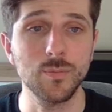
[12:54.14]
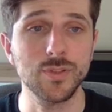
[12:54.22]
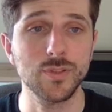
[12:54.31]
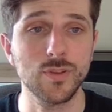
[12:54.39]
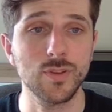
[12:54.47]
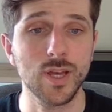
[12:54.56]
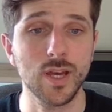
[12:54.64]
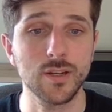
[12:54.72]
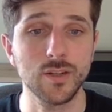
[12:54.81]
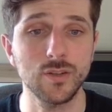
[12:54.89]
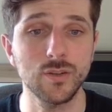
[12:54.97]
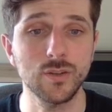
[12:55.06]
so
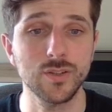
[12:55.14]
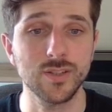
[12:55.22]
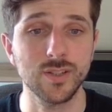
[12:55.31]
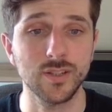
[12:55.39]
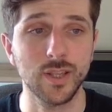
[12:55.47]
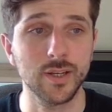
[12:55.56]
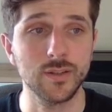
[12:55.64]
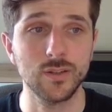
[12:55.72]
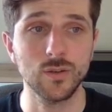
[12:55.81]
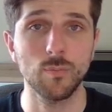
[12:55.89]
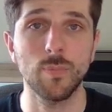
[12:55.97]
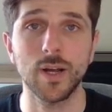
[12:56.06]
that you could select
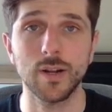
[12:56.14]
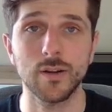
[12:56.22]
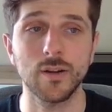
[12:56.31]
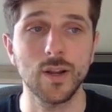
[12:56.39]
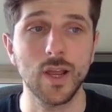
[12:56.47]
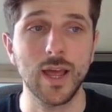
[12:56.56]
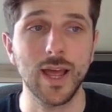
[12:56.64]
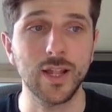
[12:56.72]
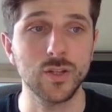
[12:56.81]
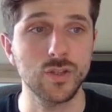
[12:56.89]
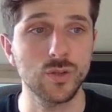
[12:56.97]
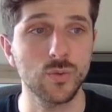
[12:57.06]
your button
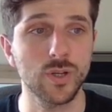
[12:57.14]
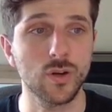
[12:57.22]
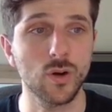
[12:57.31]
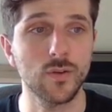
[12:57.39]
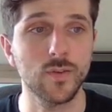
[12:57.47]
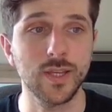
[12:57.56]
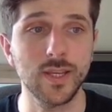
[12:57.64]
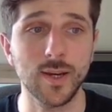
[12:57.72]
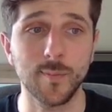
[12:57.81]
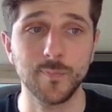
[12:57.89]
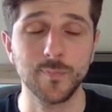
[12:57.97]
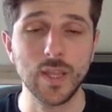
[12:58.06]
and do it over
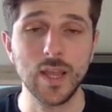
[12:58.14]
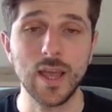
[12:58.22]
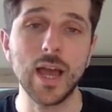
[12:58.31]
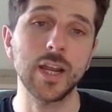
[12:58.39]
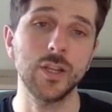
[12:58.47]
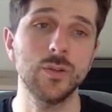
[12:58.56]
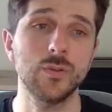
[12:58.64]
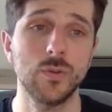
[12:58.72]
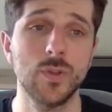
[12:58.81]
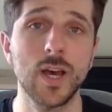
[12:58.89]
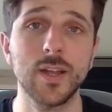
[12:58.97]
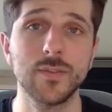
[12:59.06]
here. How do you do
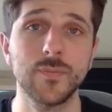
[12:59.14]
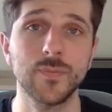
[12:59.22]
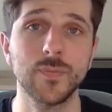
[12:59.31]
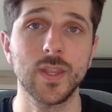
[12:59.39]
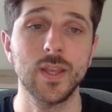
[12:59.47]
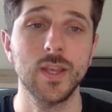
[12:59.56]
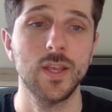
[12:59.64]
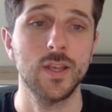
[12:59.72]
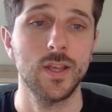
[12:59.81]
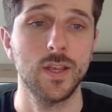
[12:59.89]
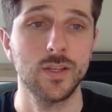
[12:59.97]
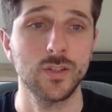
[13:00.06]
that?
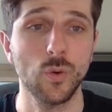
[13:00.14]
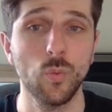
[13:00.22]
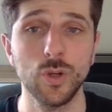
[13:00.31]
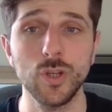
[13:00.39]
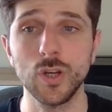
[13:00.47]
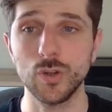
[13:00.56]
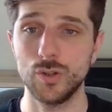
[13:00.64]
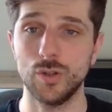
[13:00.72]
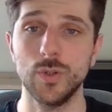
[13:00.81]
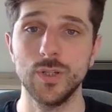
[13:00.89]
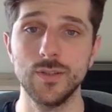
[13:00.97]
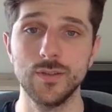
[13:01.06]
So what you could
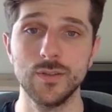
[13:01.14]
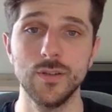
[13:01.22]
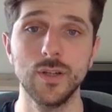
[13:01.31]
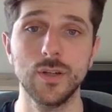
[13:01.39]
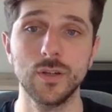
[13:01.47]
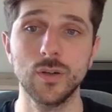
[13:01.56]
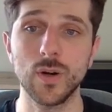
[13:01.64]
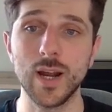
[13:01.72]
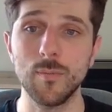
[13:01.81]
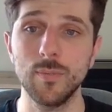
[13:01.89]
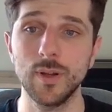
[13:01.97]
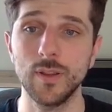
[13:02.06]
do is you could
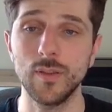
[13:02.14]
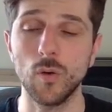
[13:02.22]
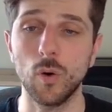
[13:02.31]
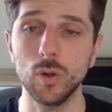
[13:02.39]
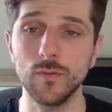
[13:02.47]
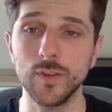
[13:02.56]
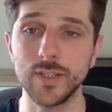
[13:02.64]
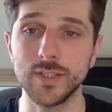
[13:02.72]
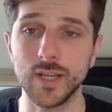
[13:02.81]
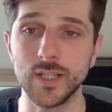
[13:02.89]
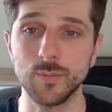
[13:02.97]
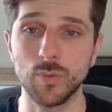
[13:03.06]
grab all of the
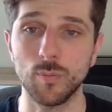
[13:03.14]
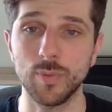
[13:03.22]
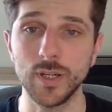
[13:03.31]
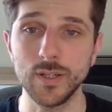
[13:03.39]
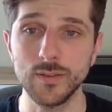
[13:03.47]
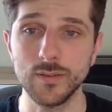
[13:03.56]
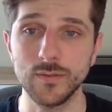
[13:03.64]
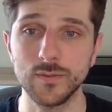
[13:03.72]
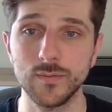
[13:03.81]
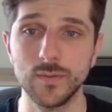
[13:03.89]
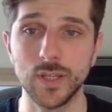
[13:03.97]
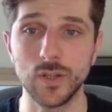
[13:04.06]
text properties
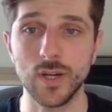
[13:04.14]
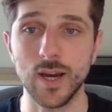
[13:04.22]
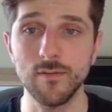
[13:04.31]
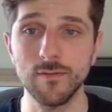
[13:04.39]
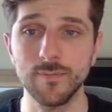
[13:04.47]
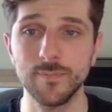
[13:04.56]
that you have,